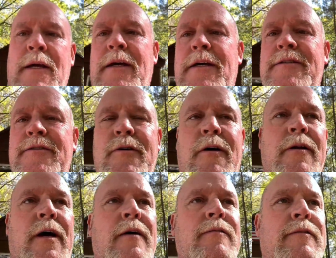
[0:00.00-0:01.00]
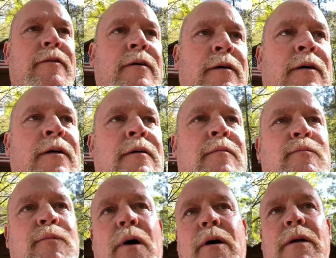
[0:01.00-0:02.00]
This is a draw knife,
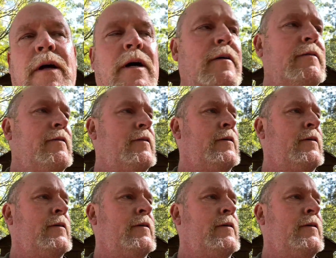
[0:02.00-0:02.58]
bark knife.